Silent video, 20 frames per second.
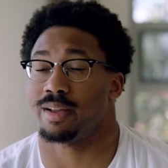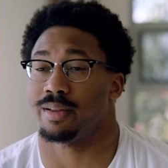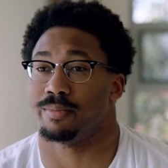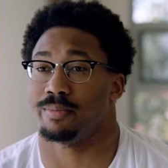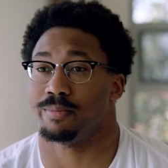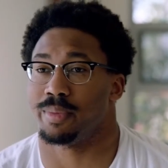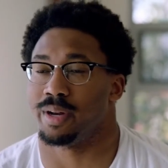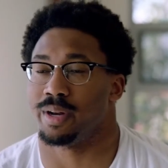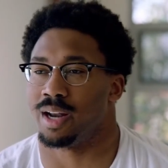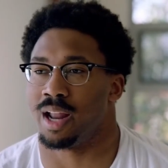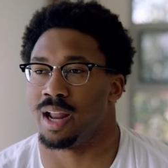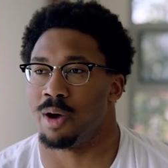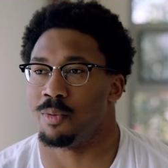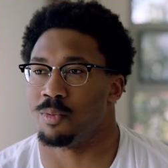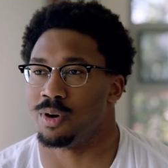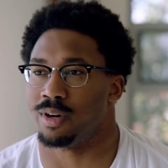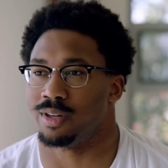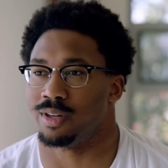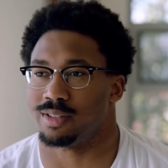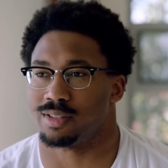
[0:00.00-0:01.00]
have been a
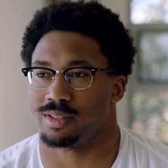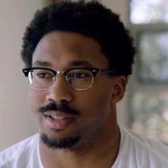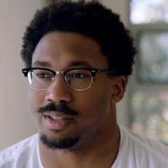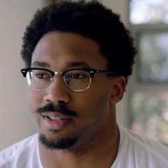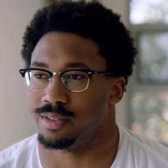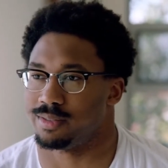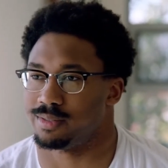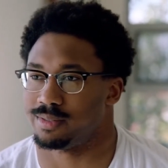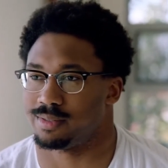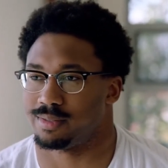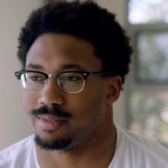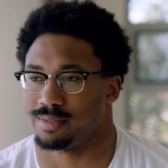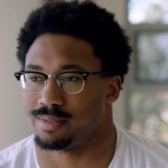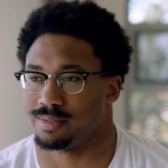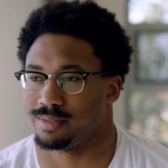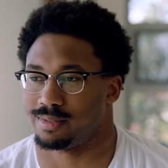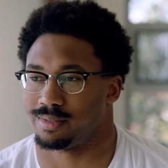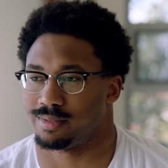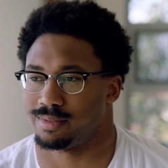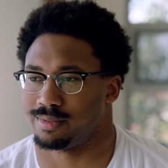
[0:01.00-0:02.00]
lot worse, you know
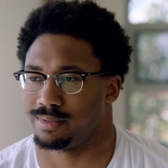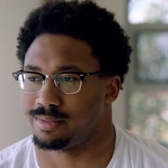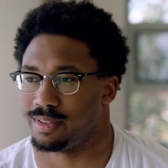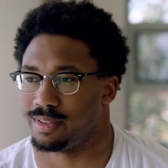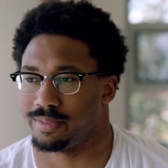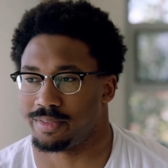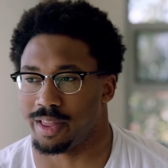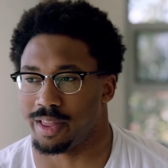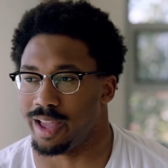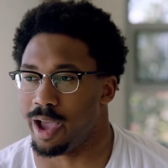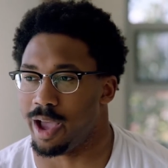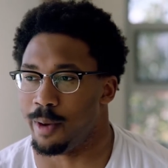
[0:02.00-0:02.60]
the